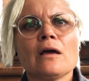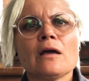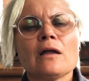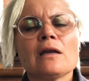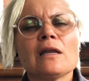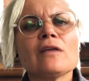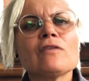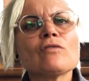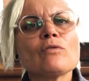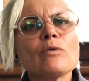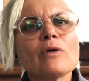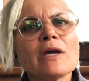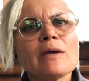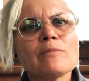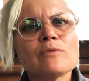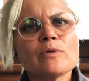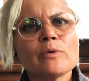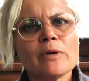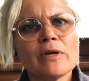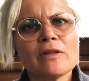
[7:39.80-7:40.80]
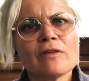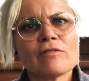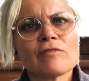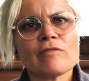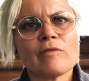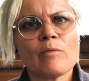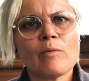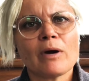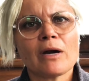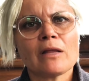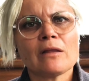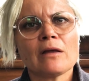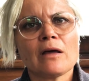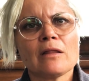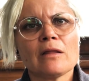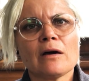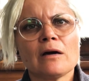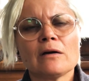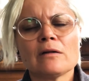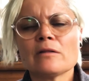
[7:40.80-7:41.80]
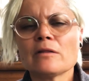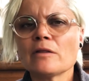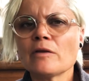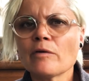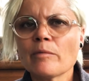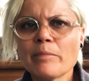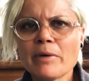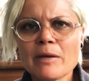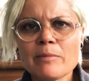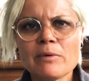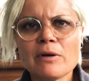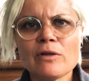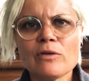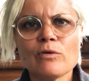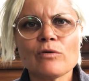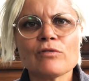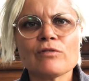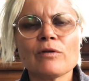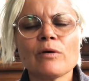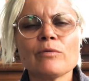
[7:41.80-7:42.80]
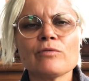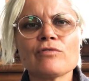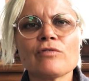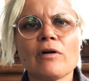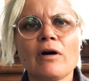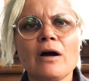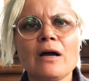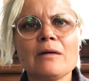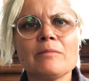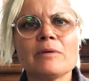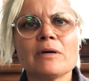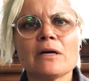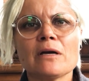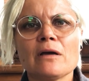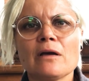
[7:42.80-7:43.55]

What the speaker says: Let's all keep doing this for one another. There are people in your soul tribe.